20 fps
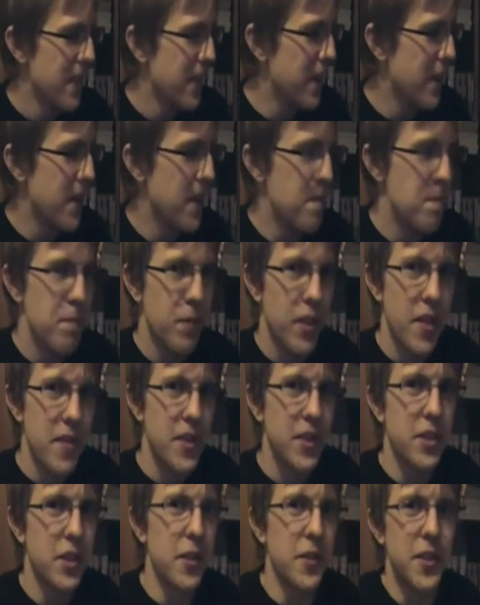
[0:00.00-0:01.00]
the
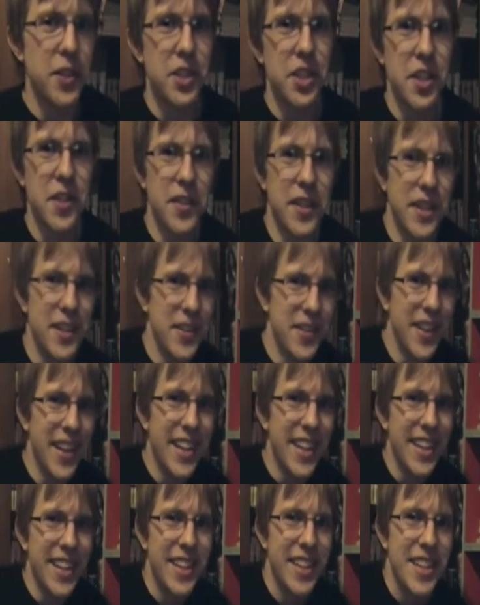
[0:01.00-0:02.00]
physical version of it,
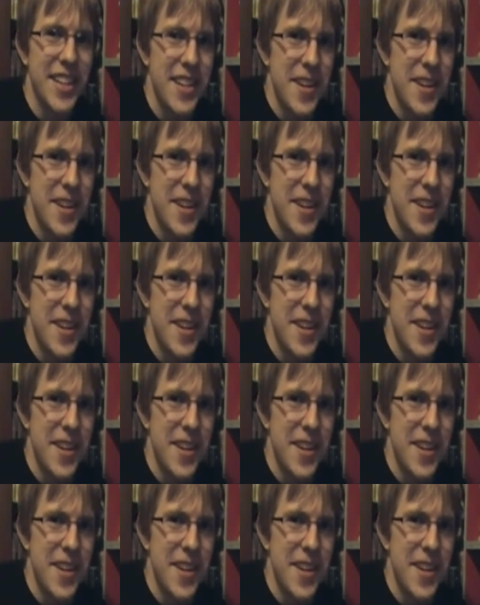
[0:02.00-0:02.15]
right?